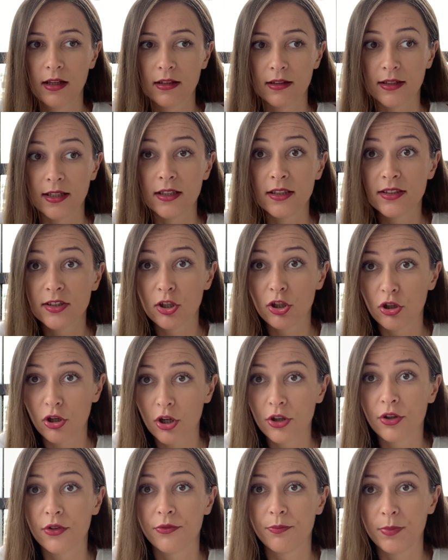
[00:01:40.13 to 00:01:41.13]
There's a
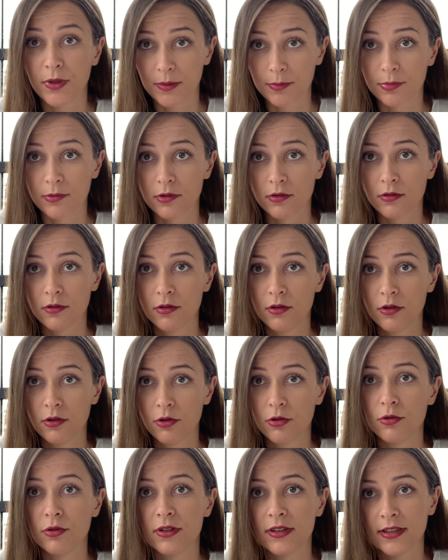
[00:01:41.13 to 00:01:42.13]
lot of people
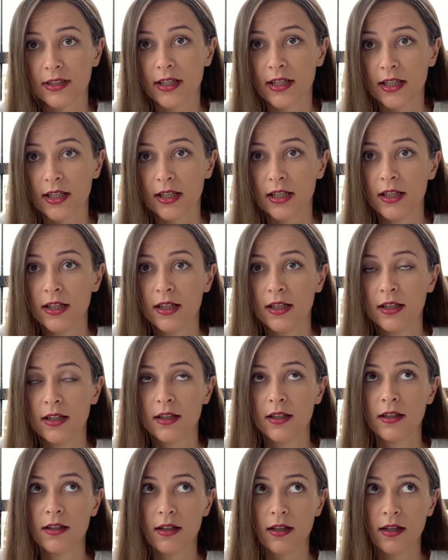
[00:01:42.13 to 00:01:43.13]
who would say
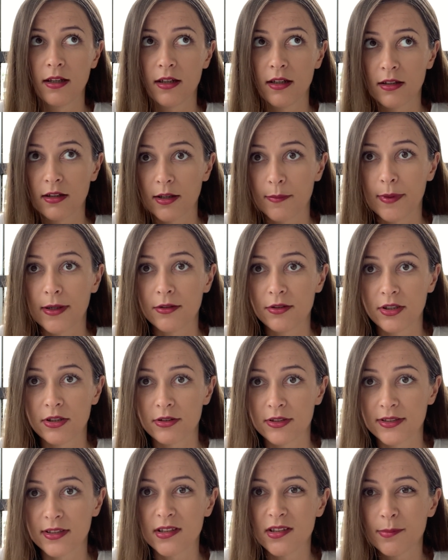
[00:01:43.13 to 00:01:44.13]
about the
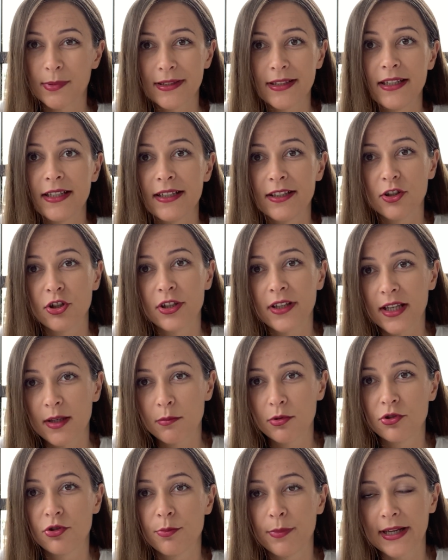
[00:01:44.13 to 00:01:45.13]
results, but they're not
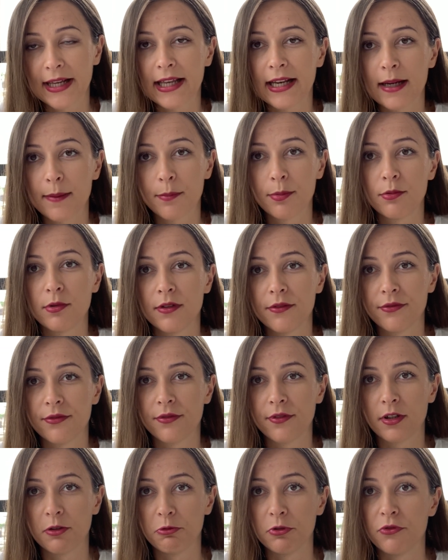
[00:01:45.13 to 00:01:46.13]
able to back it up
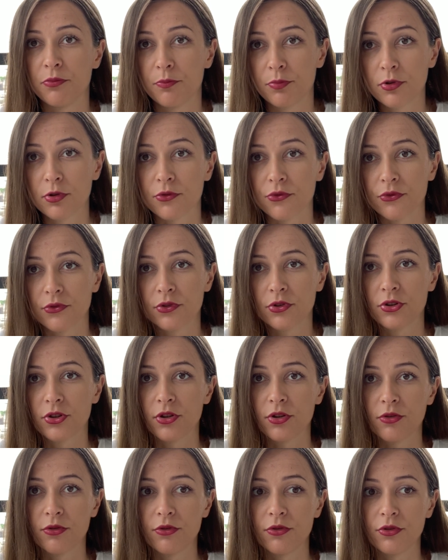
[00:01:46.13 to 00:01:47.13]
with proof.
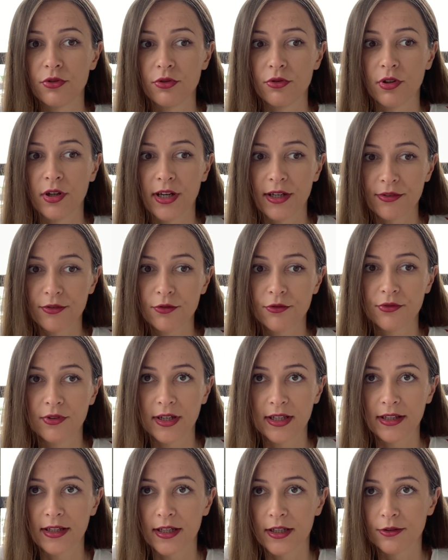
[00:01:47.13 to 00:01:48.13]
So you have to
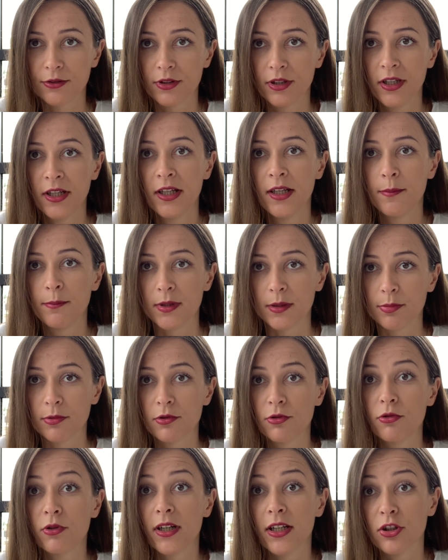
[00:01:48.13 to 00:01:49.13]
find out
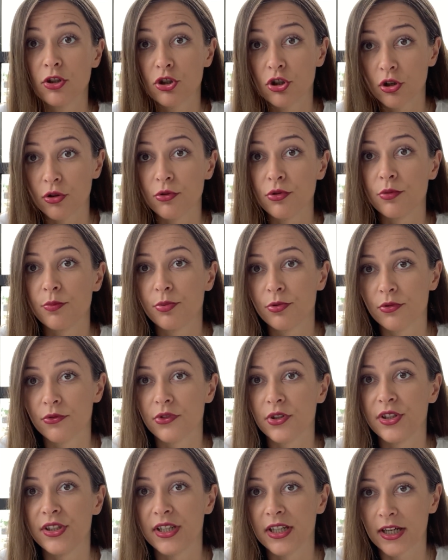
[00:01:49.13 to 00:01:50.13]
people who can show you proof
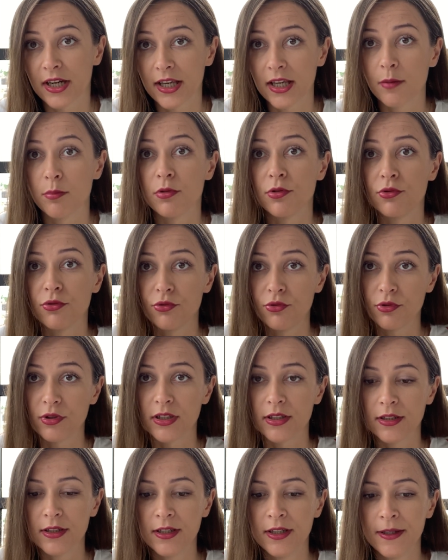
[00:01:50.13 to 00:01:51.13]
that they're able to do
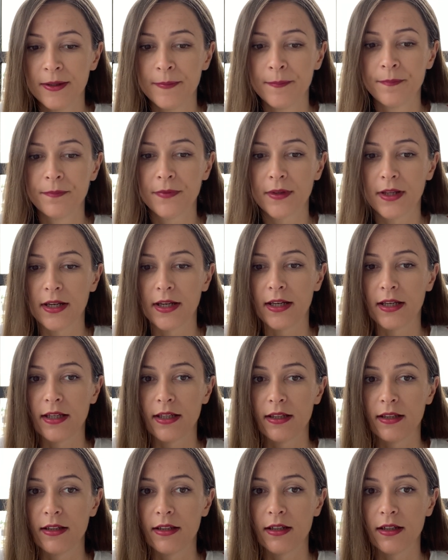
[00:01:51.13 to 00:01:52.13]
it,
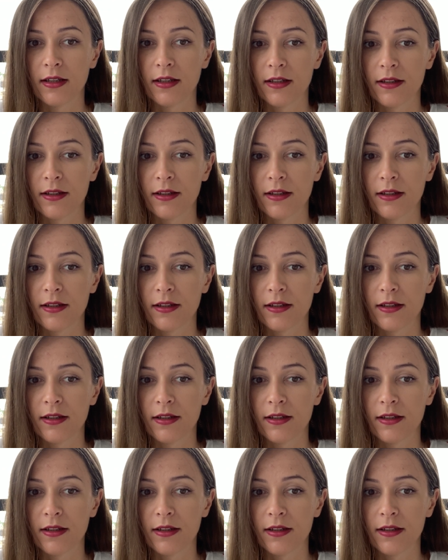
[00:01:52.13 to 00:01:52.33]
and